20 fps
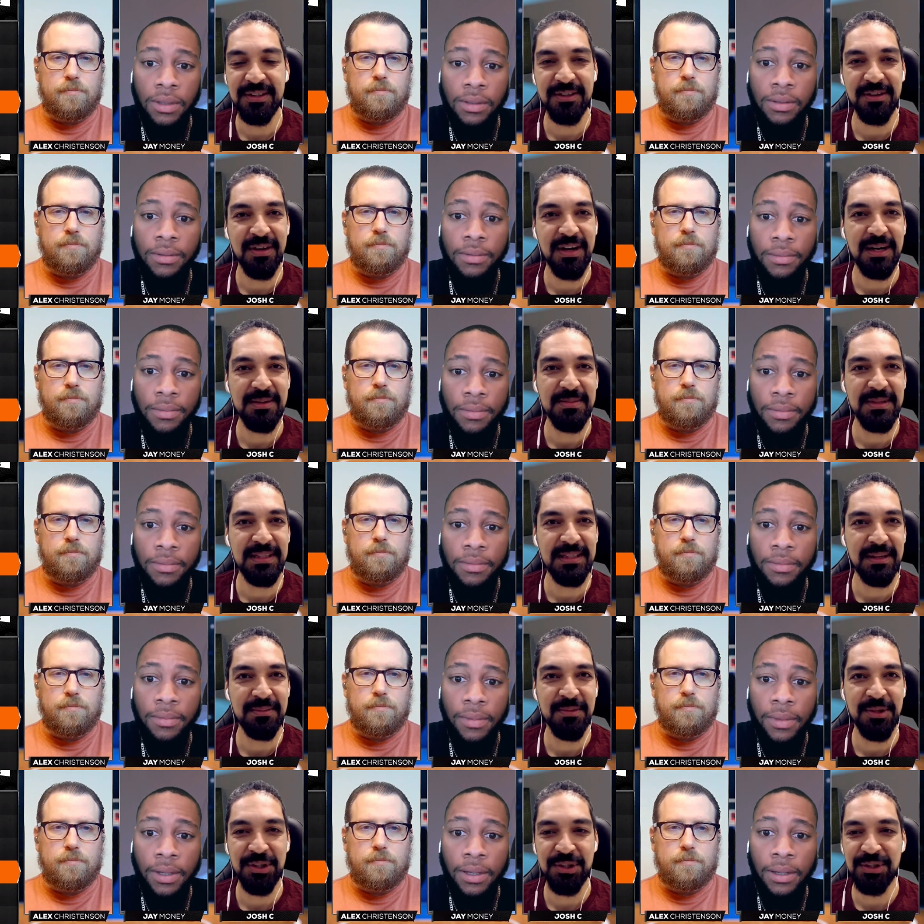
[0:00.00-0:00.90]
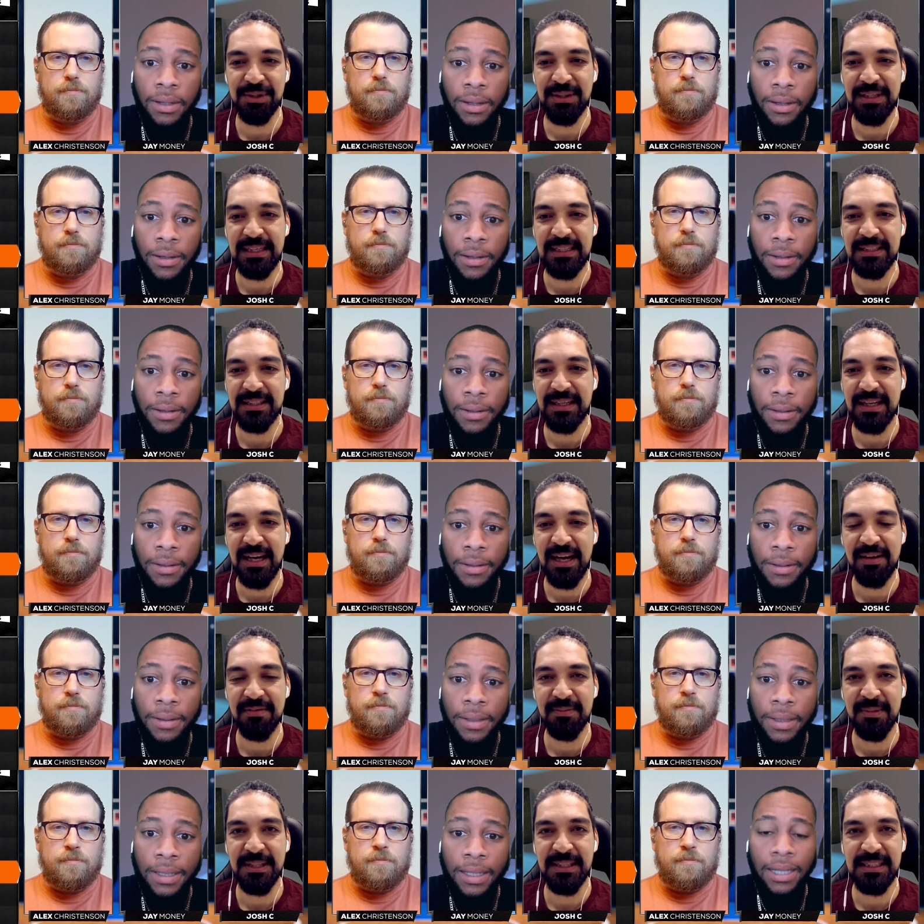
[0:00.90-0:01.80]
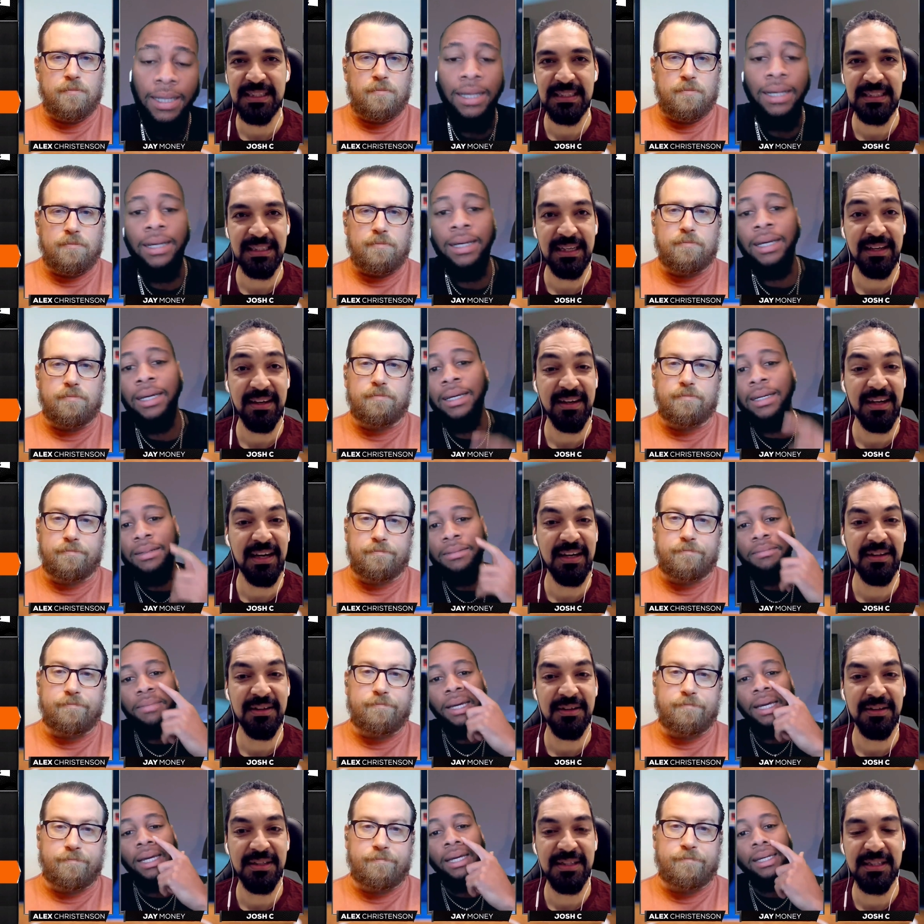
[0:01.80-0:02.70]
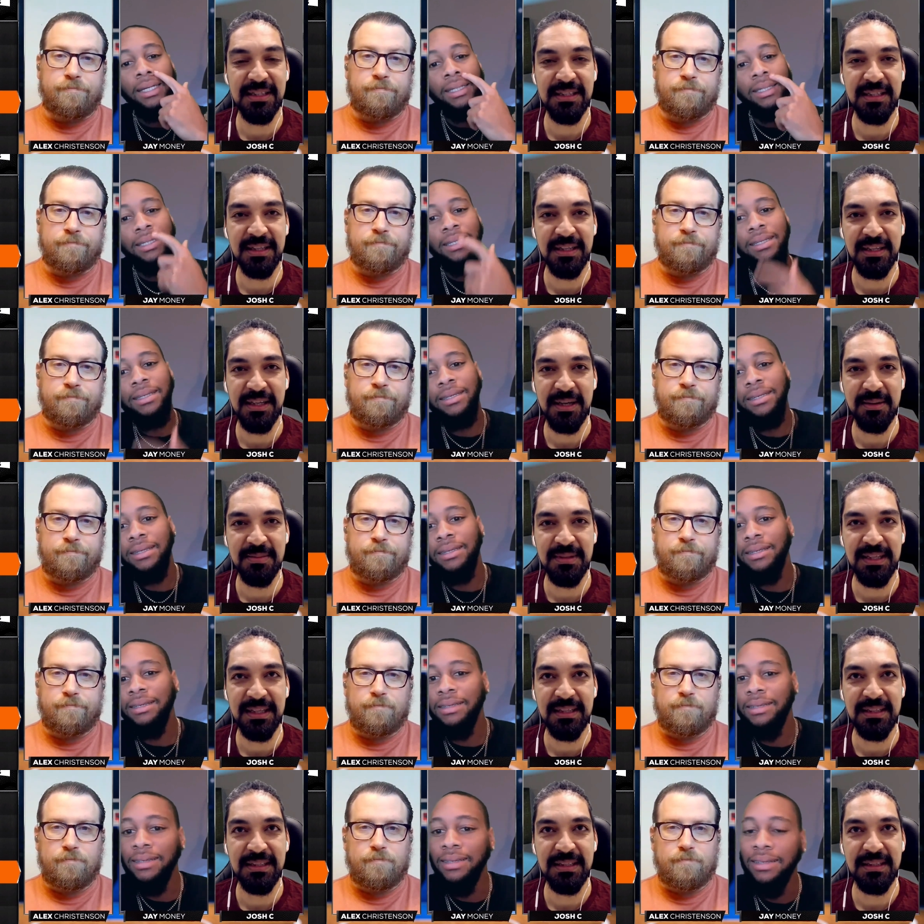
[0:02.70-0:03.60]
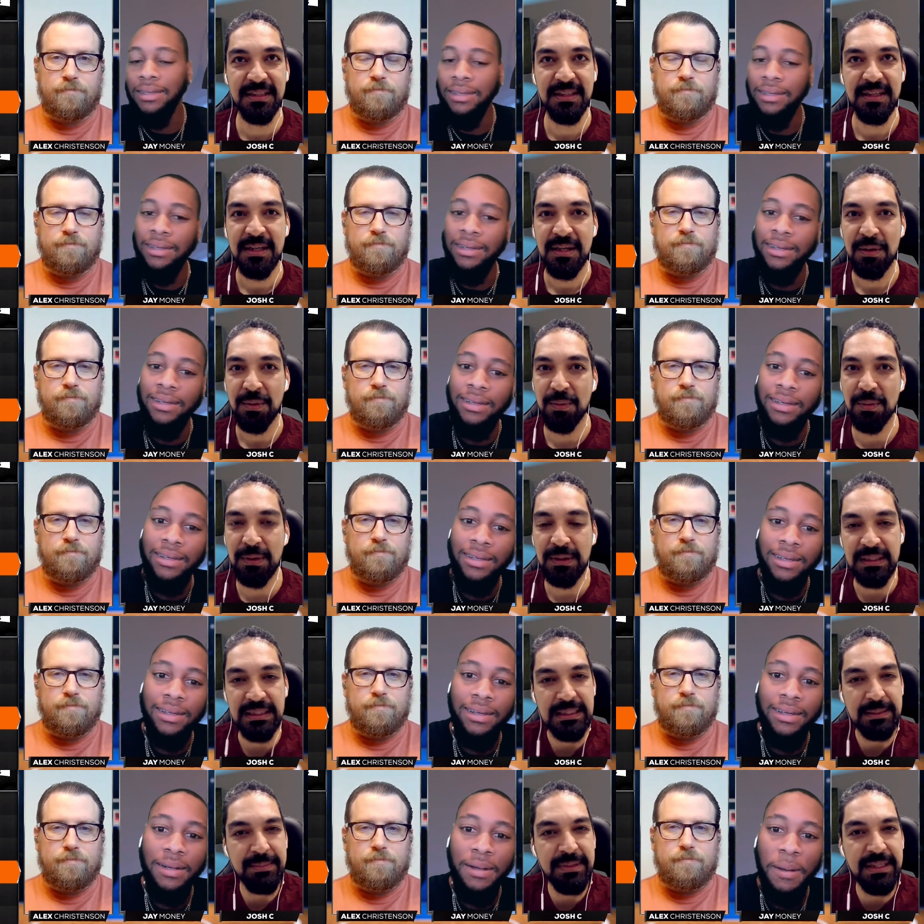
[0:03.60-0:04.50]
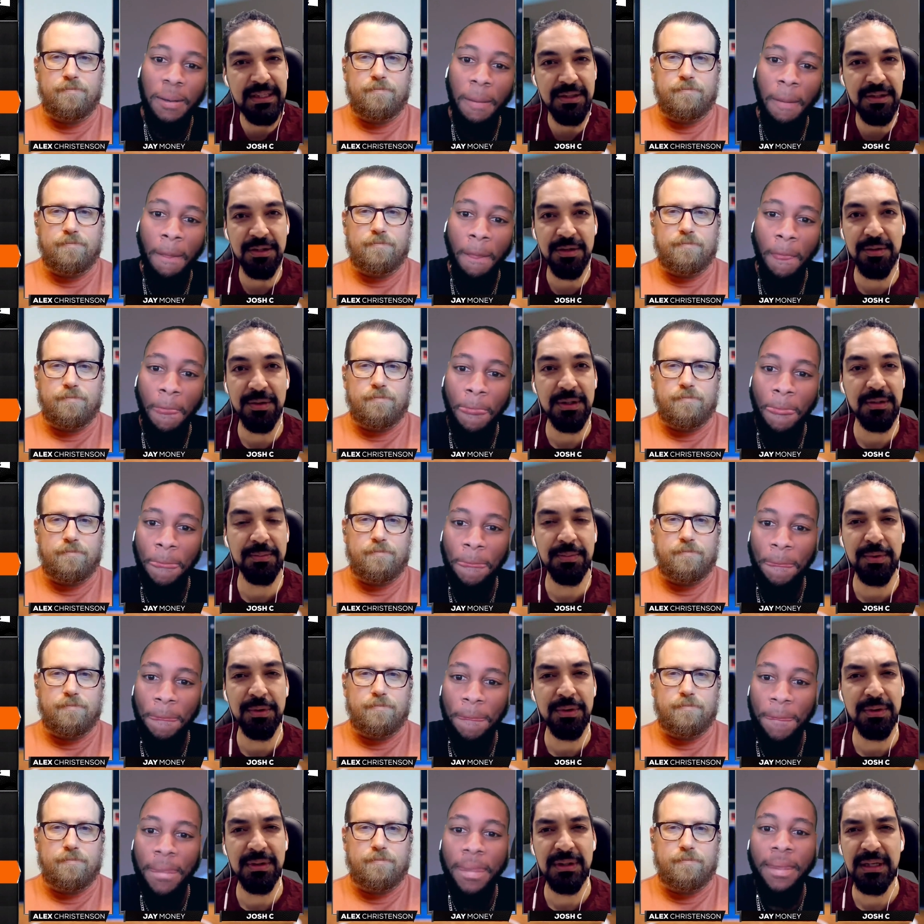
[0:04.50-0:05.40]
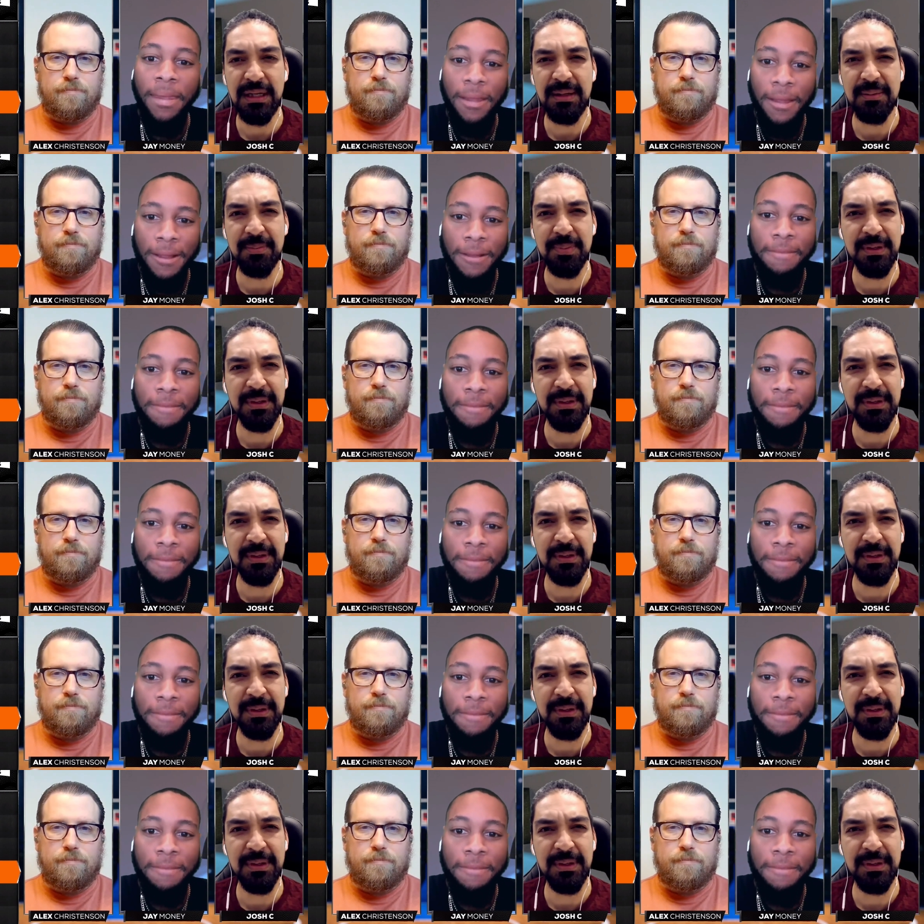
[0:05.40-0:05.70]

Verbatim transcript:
Speaker 1: as Grimes is, I'm not sure he's going to have much to say either. It's just yeah. going to come down to what Jimmy can do with the ball. Uh,